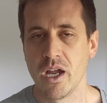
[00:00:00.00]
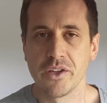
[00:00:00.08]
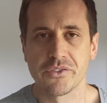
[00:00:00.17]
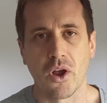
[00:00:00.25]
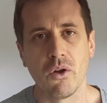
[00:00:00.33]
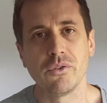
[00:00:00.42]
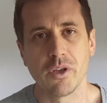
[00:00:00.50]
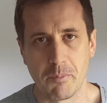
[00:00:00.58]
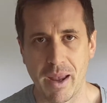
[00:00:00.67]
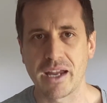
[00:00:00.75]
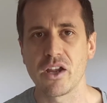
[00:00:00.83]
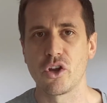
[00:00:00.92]
So you're
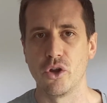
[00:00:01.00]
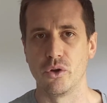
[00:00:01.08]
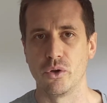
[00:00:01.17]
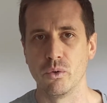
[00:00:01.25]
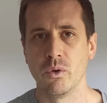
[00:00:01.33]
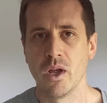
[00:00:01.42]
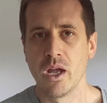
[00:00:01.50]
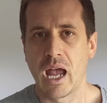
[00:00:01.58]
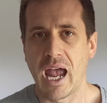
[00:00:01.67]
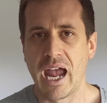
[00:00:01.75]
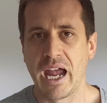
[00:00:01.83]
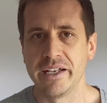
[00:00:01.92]
back at Google
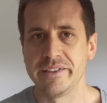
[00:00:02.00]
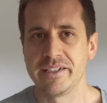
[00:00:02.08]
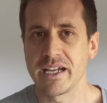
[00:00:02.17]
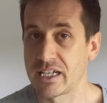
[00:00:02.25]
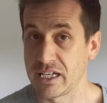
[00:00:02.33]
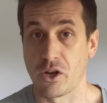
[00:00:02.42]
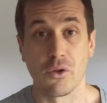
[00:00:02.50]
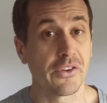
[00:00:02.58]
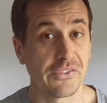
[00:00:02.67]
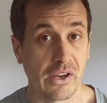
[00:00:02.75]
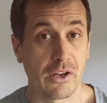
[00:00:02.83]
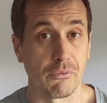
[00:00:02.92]
and you click on the
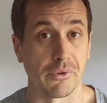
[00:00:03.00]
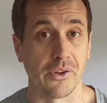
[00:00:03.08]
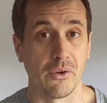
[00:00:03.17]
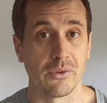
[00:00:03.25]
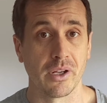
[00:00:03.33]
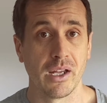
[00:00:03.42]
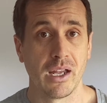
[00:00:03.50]
second result.